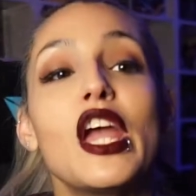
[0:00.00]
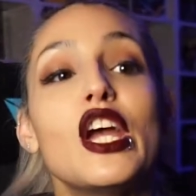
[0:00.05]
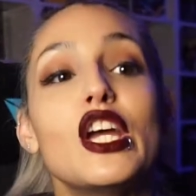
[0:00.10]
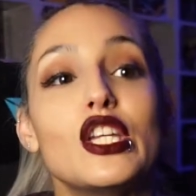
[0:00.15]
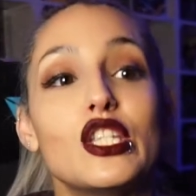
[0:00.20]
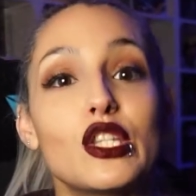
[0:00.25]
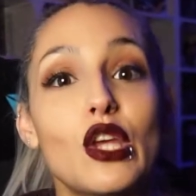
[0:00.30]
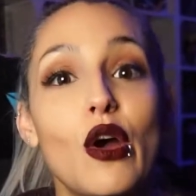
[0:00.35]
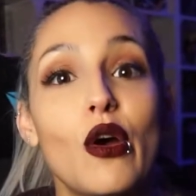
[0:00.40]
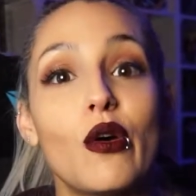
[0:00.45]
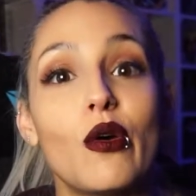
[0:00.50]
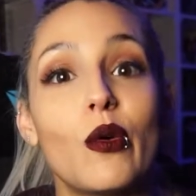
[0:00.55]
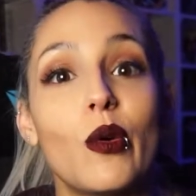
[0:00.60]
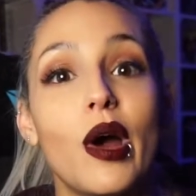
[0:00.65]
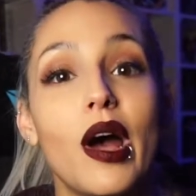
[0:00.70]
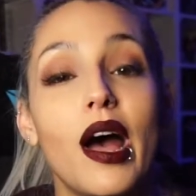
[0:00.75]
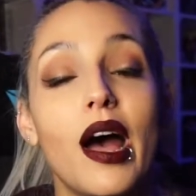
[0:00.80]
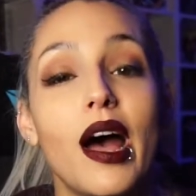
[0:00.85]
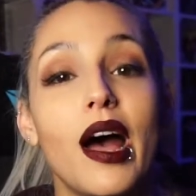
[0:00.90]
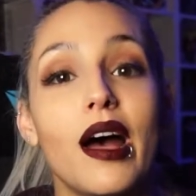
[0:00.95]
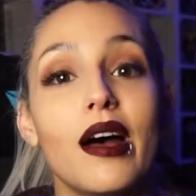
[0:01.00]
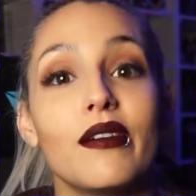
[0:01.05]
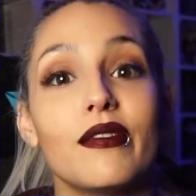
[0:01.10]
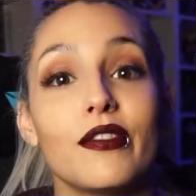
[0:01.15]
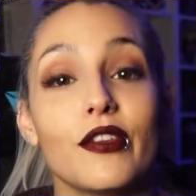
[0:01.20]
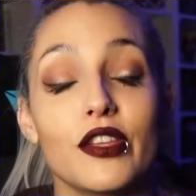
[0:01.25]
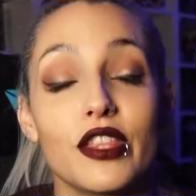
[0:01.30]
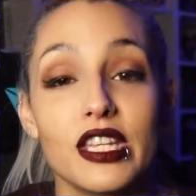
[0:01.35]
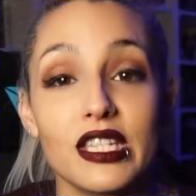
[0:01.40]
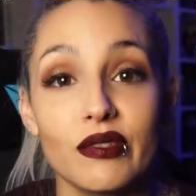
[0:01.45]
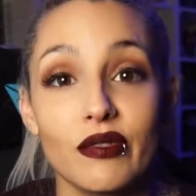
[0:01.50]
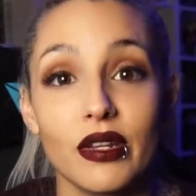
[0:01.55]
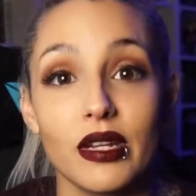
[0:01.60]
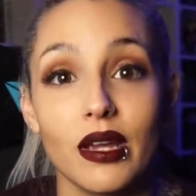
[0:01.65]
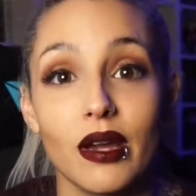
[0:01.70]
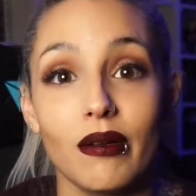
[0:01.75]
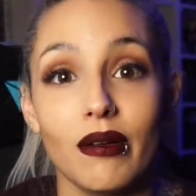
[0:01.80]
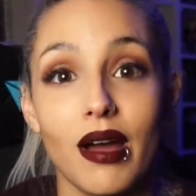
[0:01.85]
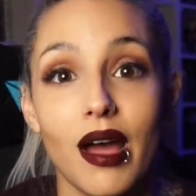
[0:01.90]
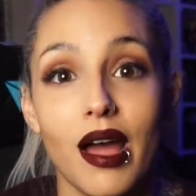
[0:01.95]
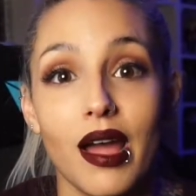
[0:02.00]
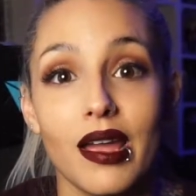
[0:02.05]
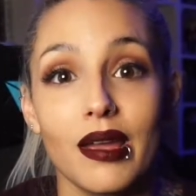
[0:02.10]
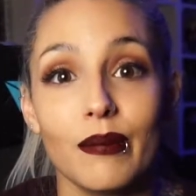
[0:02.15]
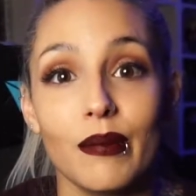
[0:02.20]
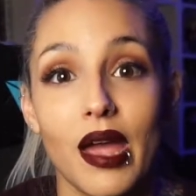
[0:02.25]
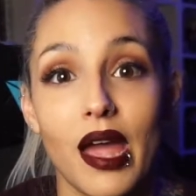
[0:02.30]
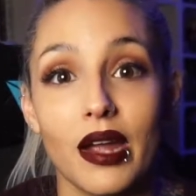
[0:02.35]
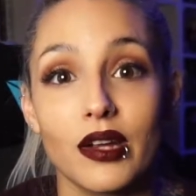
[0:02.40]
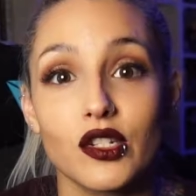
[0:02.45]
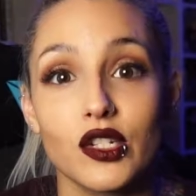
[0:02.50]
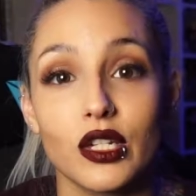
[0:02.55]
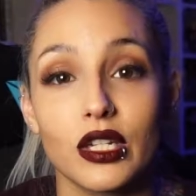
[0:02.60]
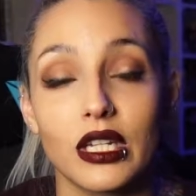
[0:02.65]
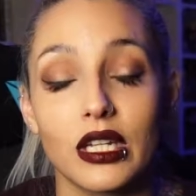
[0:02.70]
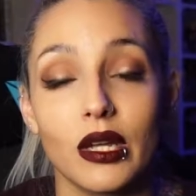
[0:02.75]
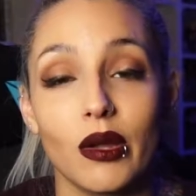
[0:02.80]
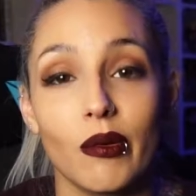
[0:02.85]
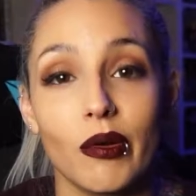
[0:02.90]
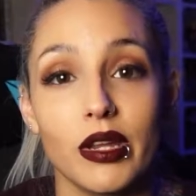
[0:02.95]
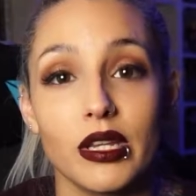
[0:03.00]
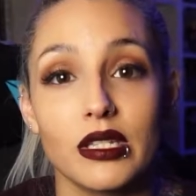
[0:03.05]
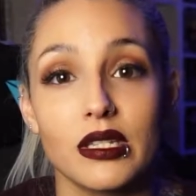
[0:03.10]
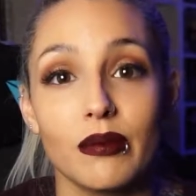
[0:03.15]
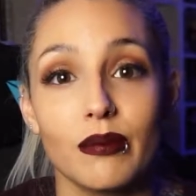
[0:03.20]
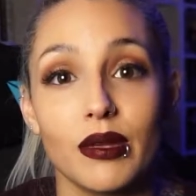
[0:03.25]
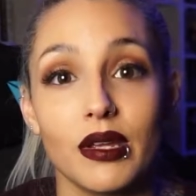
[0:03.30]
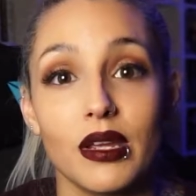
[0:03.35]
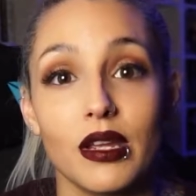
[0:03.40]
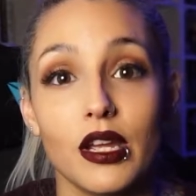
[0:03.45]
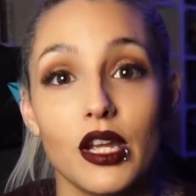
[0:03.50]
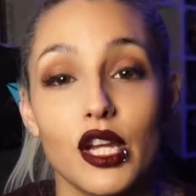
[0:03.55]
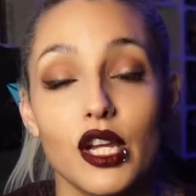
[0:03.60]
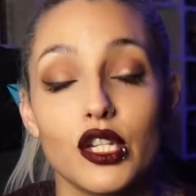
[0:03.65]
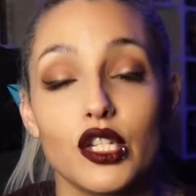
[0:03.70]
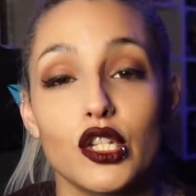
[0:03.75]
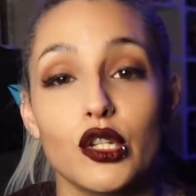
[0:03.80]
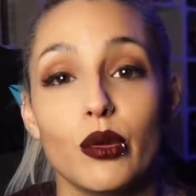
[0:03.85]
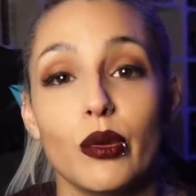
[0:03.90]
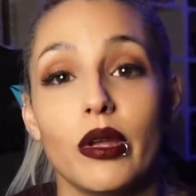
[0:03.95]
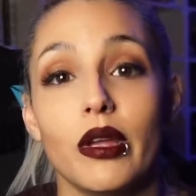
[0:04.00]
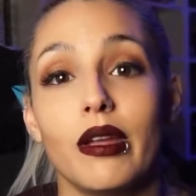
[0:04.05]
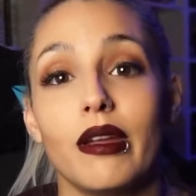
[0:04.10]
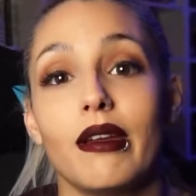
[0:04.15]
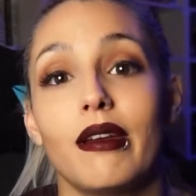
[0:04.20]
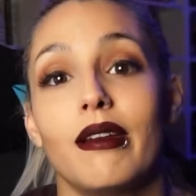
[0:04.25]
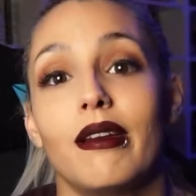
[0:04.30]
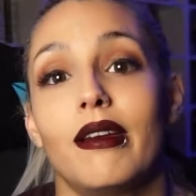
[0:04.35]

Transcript: So for this video, I'm actually going to be doing